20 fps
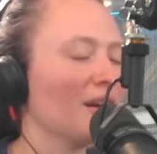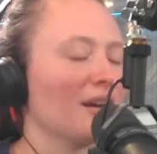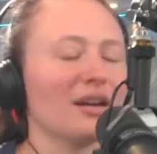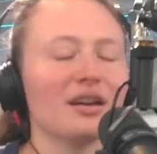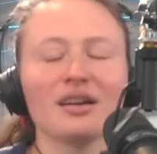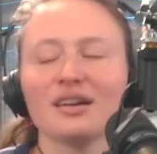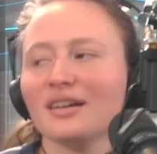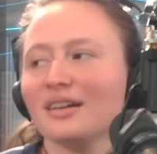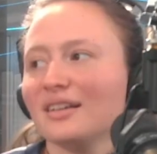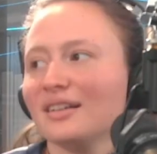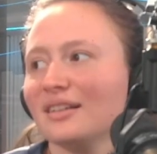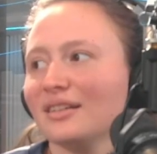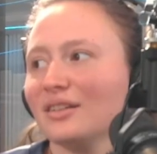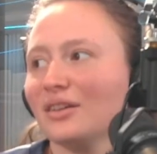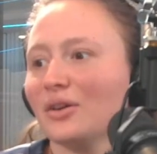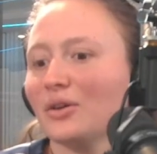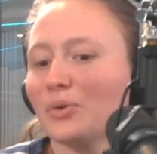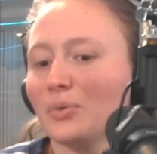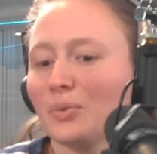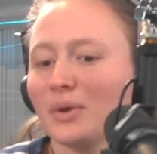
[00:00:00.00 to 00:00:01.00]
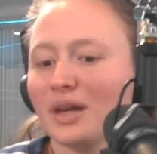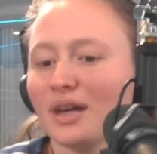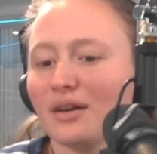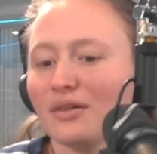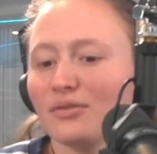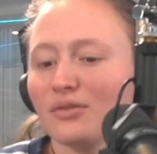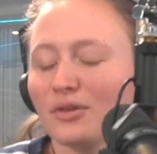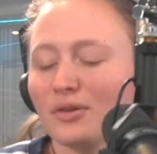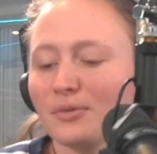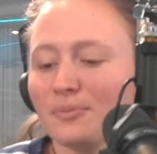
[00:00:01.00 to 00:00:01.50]
and we
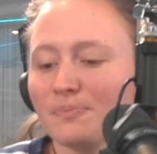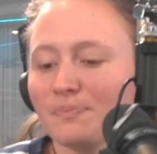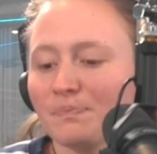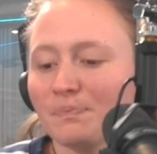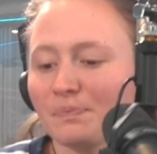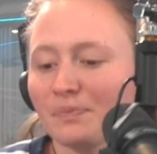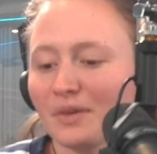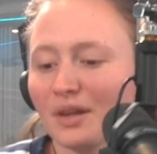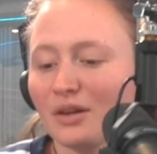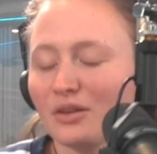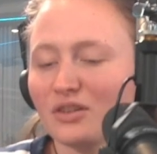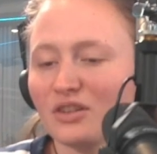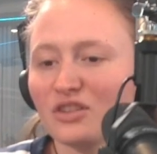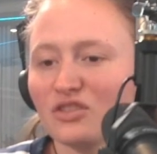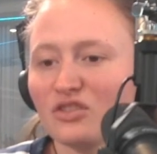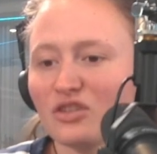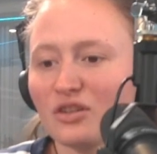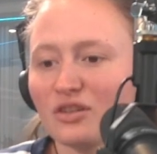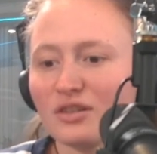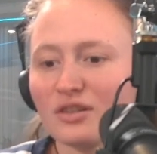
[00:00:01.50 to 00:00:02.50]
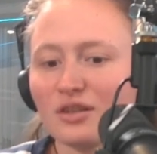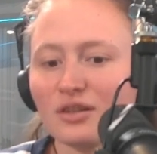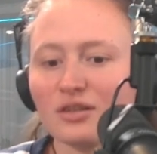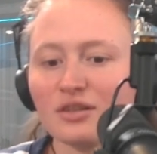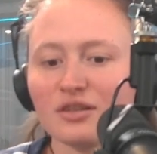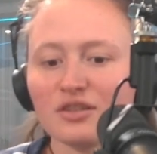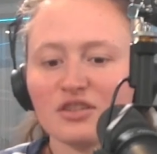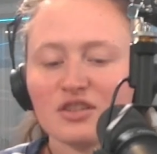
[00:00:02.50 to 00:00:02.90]
have a teacher.